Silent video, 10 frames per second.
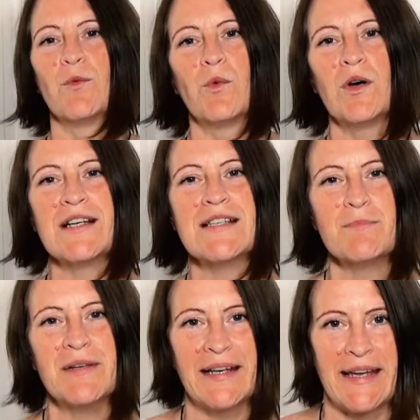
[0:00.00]
What is
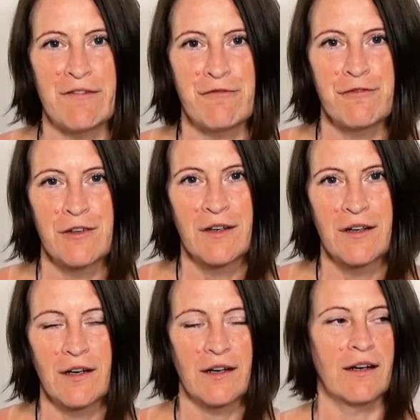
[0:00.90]
a belief?
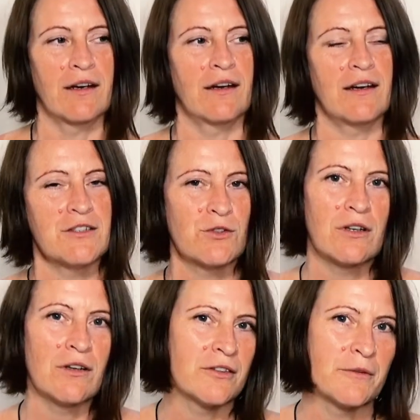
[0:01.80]
I
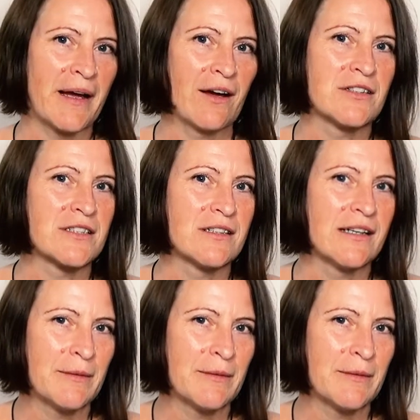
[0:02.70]
talk a lot about